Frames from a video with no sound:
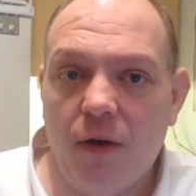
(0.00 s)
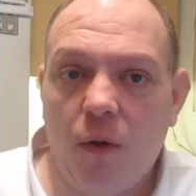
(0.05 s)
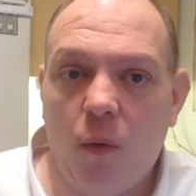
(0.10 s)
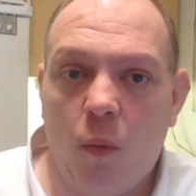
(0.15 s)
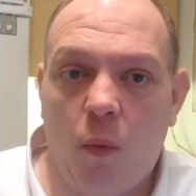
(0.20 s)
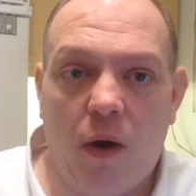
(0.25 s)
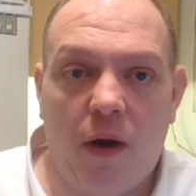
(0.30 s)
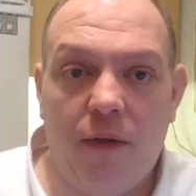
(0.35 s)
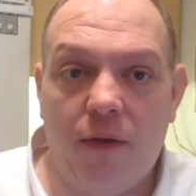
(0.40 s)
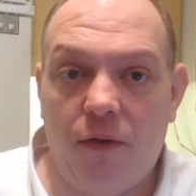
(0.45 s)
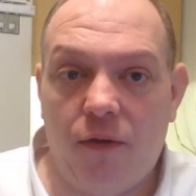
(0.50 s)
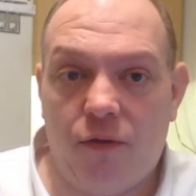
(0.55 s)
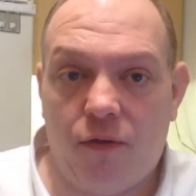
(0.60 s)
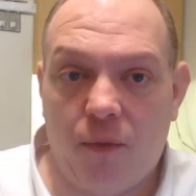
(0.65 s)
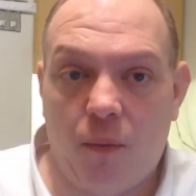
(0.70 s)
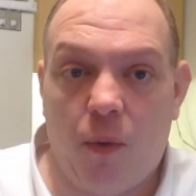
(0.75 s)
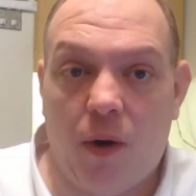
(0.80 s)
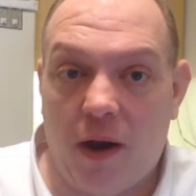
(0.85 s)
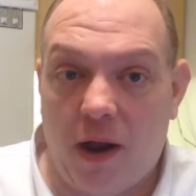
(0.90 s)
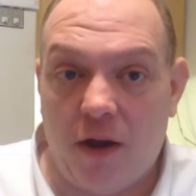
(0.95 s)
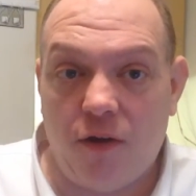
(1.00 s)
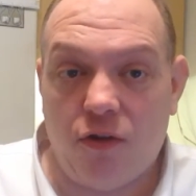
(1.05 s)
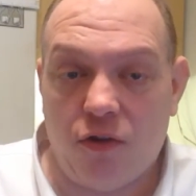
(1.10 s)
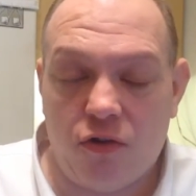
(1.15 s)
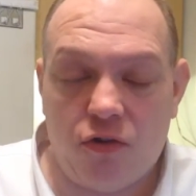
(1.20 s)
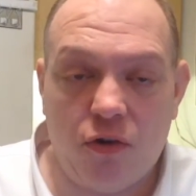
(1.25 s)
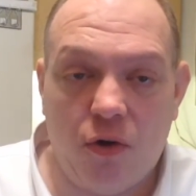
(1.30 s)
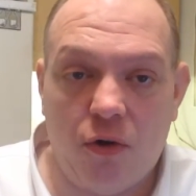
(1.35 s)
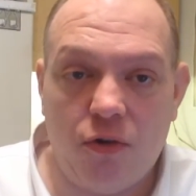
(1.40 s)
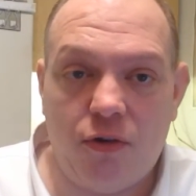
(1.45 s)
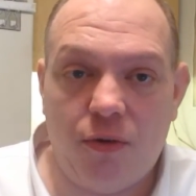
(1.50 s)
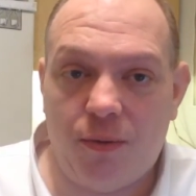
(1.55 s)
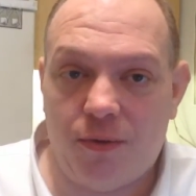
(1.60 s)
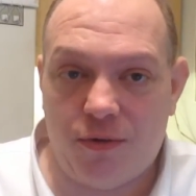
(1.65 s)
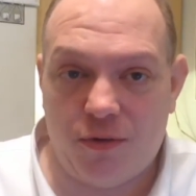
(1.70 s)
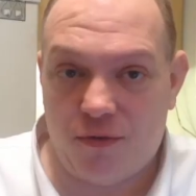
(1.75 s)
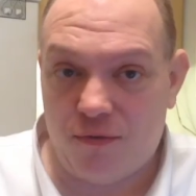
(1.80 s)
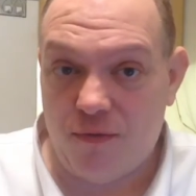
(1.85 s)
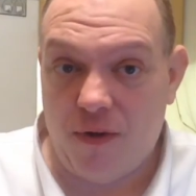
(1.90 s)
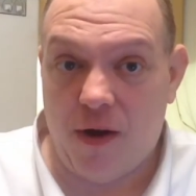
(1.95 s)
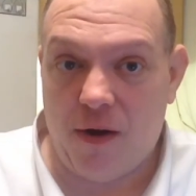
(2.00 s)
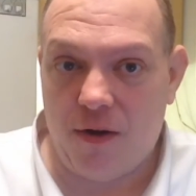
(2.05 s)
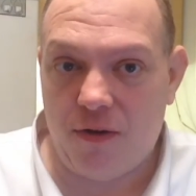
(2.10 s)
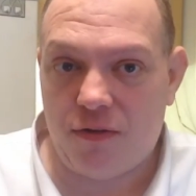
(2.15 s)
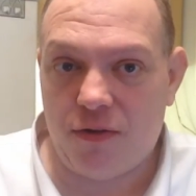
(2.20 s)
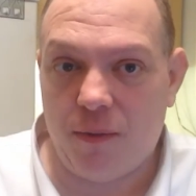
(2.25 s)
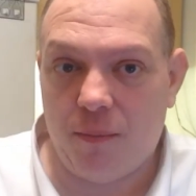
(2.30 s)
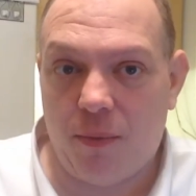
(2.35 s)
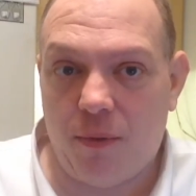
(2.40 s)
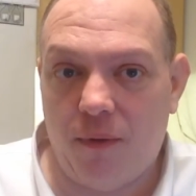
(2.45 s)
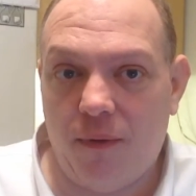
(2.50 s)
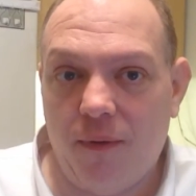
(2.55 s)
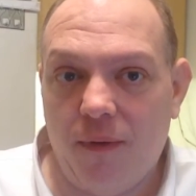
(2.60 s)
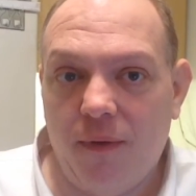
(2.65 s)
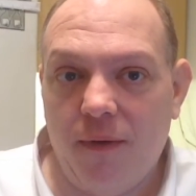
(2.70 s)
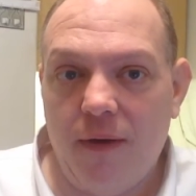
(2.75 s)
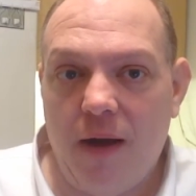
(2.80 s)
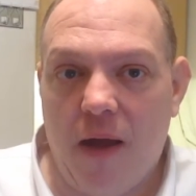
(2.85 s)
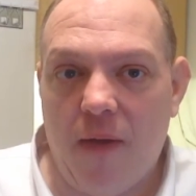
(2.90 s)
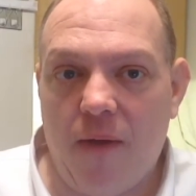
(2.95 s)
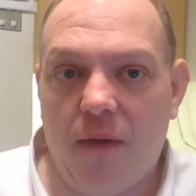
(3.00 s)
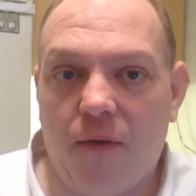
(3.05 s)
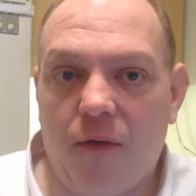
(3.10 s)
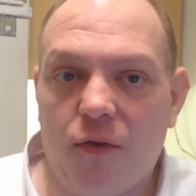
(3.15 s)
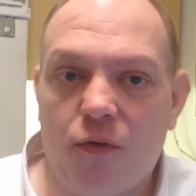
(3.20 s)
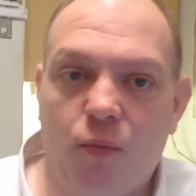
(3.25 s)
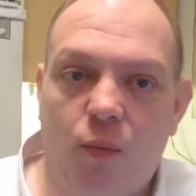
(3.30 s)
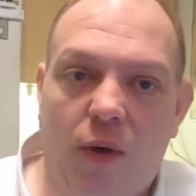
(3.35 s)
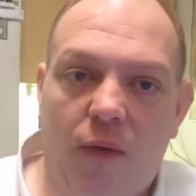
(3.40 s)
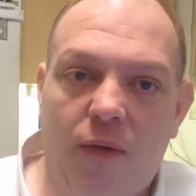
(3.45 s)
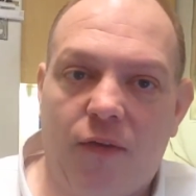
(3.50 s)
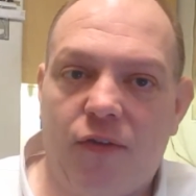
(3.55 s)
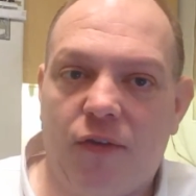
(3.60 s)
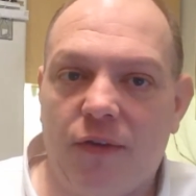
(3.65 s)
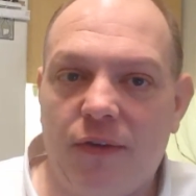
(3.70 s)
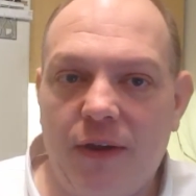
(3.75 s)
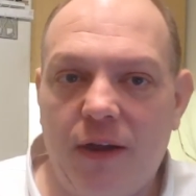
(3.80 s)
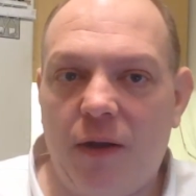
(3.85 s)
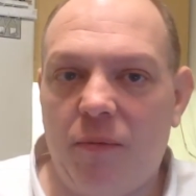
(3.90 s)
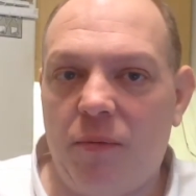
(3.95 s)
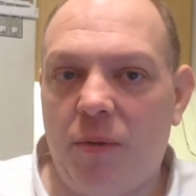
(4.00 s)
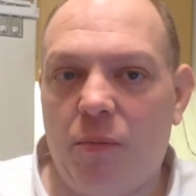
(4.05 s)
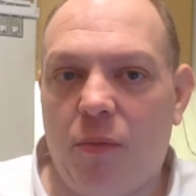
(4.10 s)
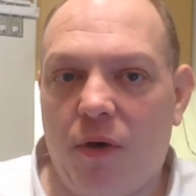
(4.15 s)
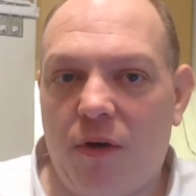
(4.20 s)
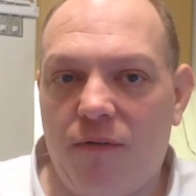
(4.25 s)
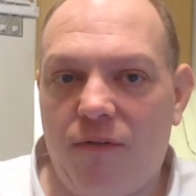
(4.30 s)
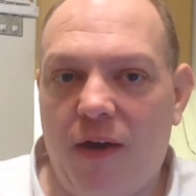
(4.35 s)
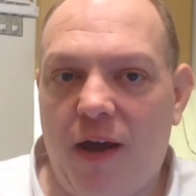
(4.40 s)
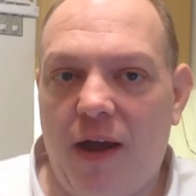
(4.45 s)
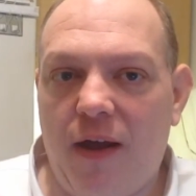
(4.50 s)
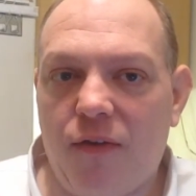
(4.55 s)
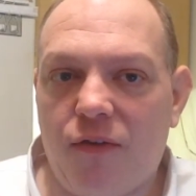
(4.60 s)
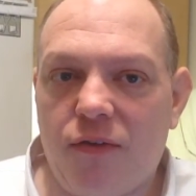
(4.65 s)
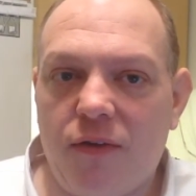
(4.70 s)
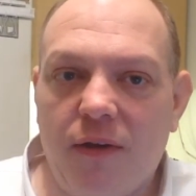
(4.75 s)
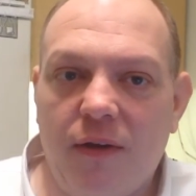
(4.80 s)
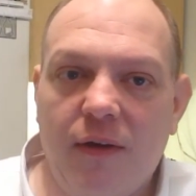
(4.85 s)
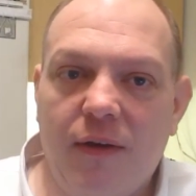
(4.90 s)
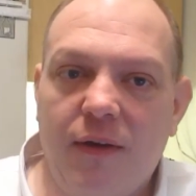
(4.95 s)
One is the one I just showed you, which is very simple. And then there's one that's a little bit more advanced.